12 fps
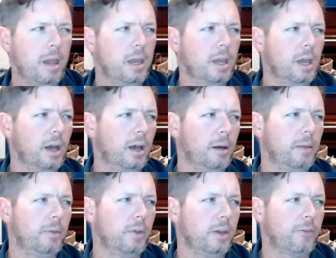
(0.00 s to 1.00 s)

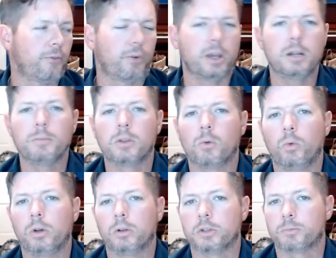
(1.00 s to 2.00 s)
The freedom of the
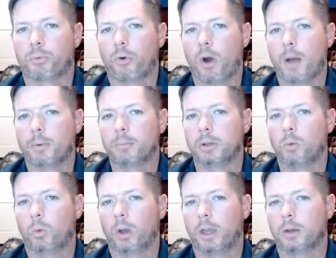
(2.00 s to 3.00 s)
will is probably
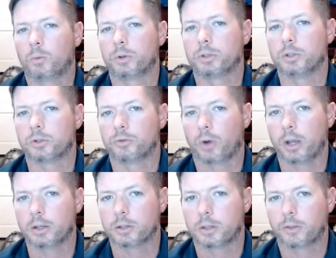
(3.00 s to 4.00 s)
Edwards'
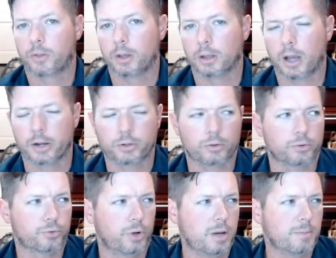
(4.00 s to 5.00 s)
greatest theological
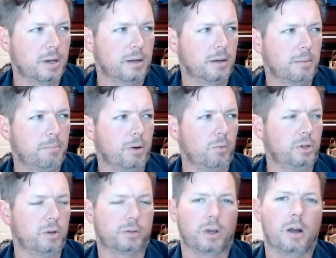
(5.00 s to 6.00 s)
treatment, but when you
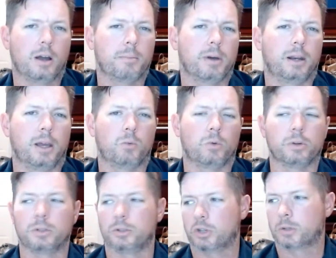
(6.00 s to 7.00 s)
talk about Edwards,
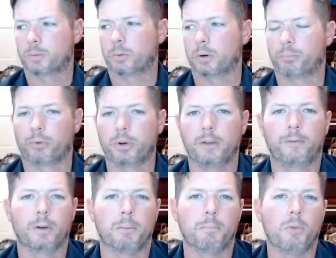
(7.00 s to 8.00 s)
and just for a brief
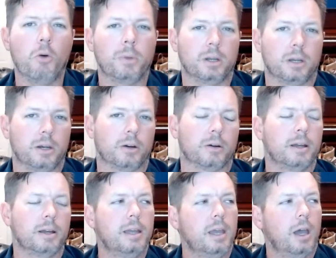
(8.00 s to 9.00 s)
moment here,
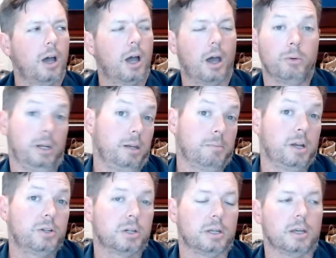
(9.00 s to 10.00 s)
we need to
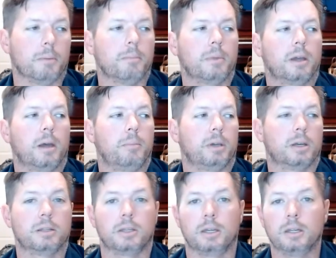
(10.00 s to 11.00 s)
mention him because
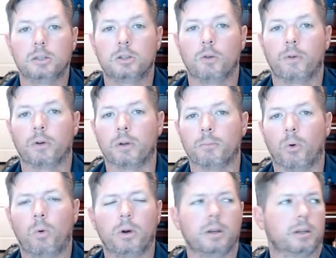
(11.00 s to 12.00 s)
he is so very
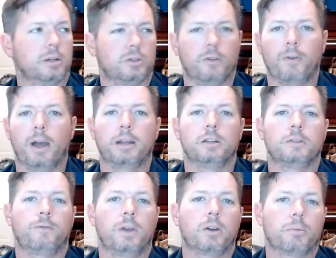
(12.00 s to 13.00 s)
important, because you find his
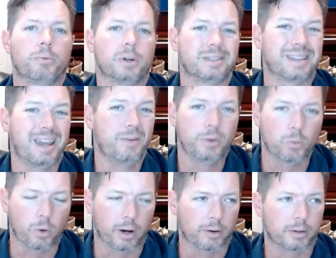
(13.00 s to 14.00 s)
fingerprints
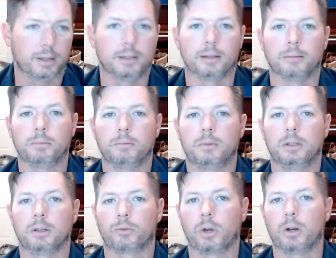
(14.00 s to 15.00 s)
everywhere in the
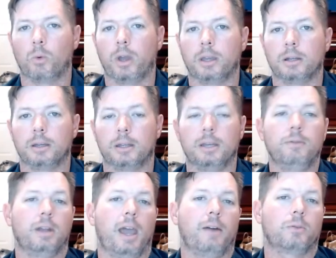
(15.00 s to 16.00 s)
Great Awakening and even
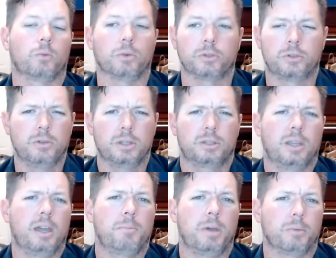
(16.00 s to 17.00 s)
afterwards. To this day,
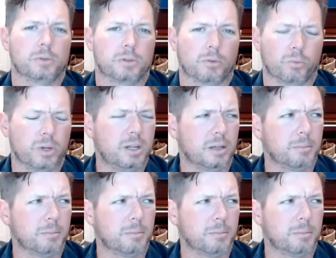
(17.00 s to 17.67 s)
people still read him.